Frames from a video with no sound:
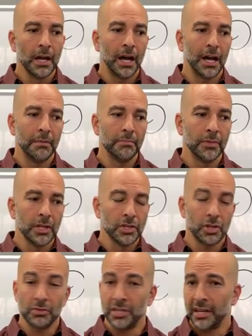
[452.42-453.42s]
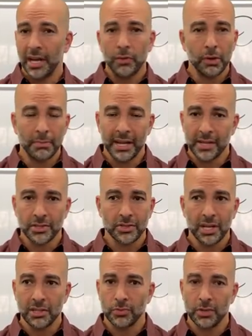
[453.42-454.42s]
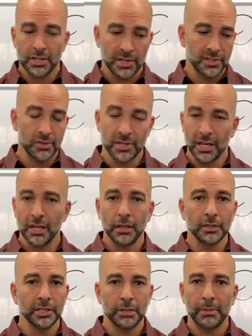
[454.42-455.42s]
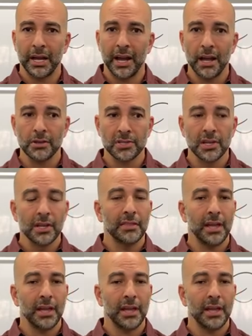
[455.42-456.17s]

Um, so today what my exercise was is there's a hill near my house.